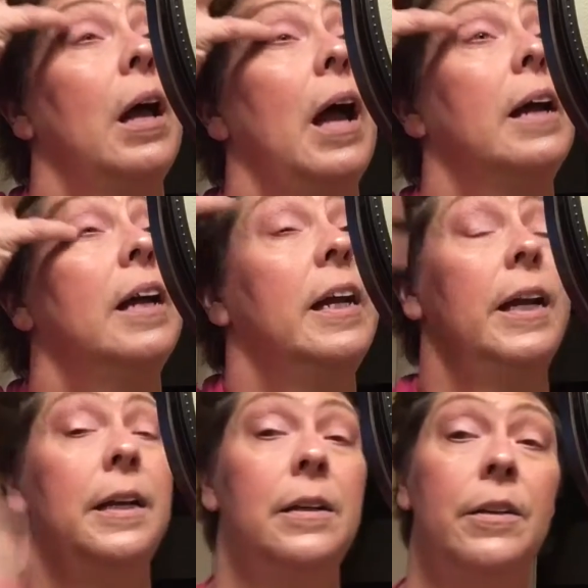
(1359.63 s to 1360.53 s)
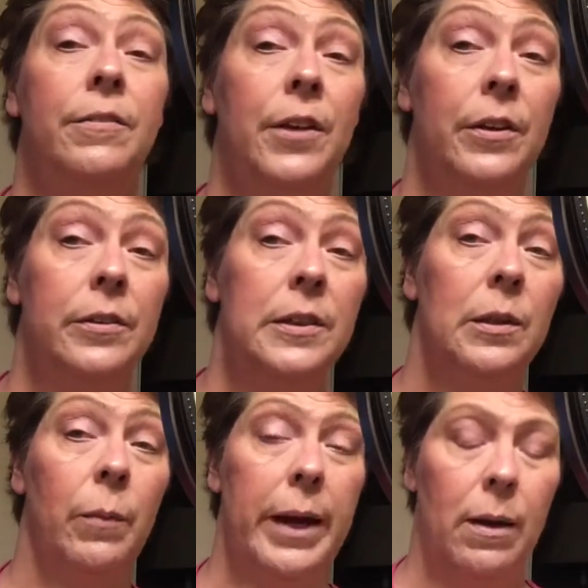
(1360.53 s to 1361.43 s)
I can get it diffused
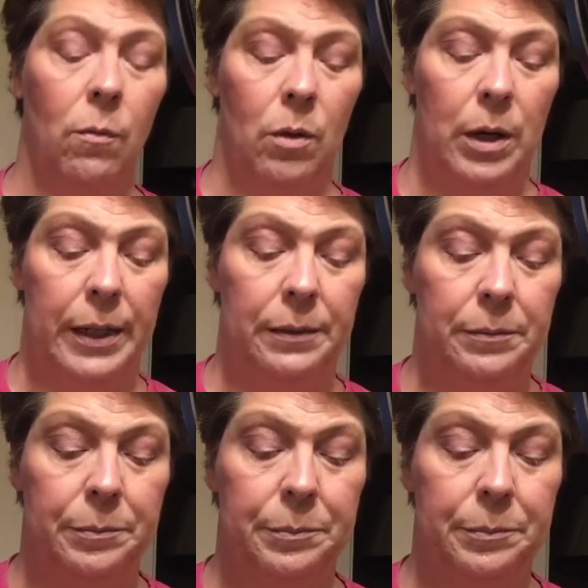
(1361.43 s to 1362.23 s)
the way I want.